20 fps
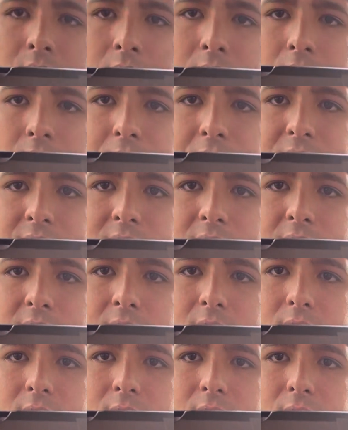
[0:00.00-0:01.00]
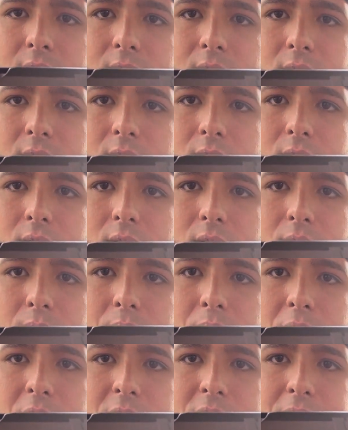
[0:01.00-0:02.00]
Reset.
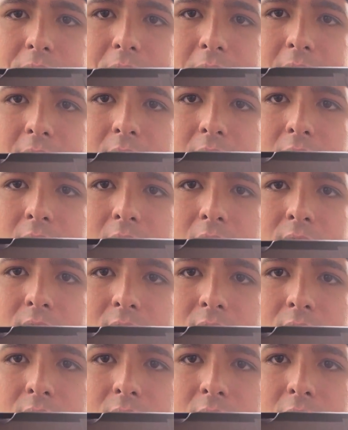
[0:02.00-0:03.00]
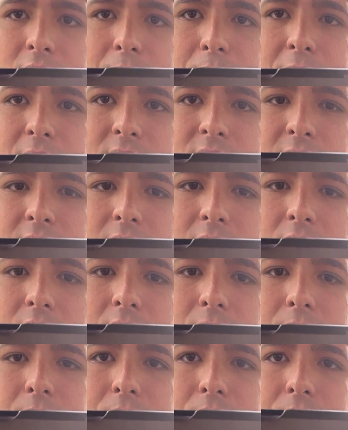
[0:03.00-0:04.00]
Put your finger out, little bit of take up,